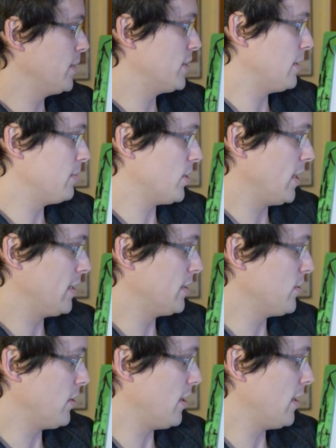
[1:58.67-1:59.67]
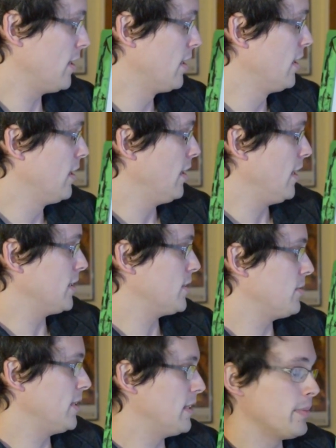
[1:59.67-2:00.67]
which I'm trying to draw as
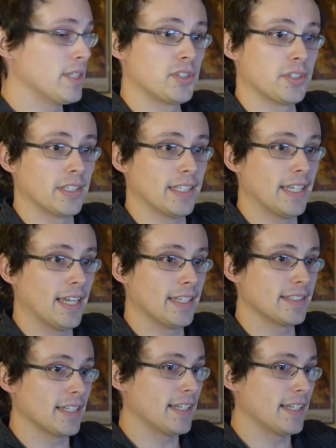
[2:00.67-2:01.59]
three-dimensionally as I